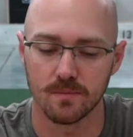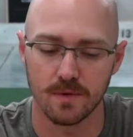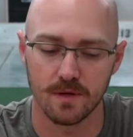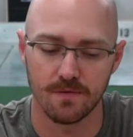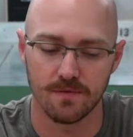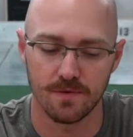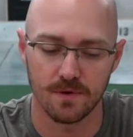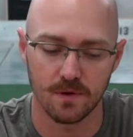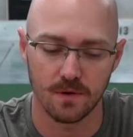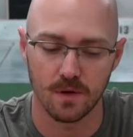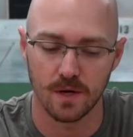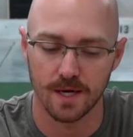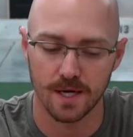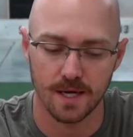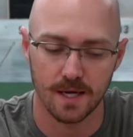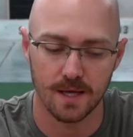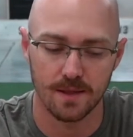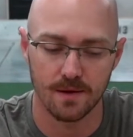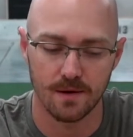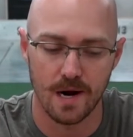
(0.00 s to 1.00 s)
they feel
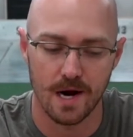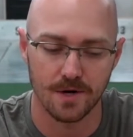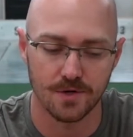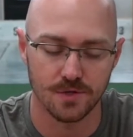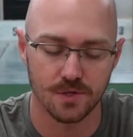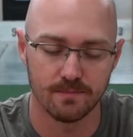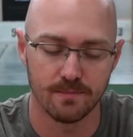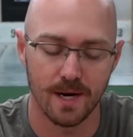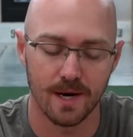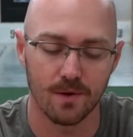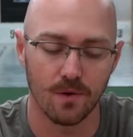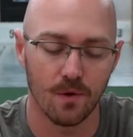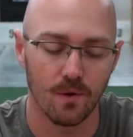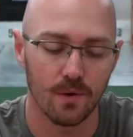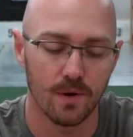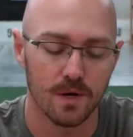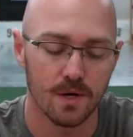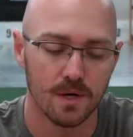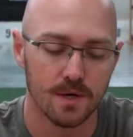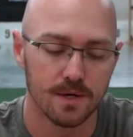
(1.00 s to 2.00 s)
like, and they're actually metal.
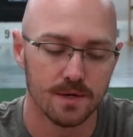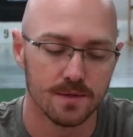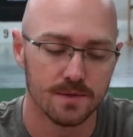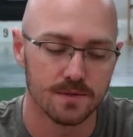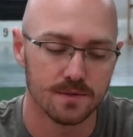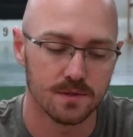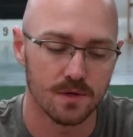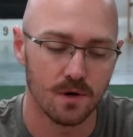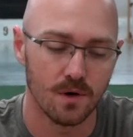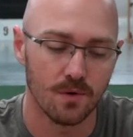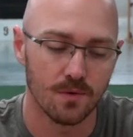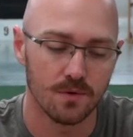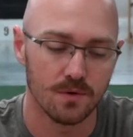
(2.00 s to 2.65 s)
So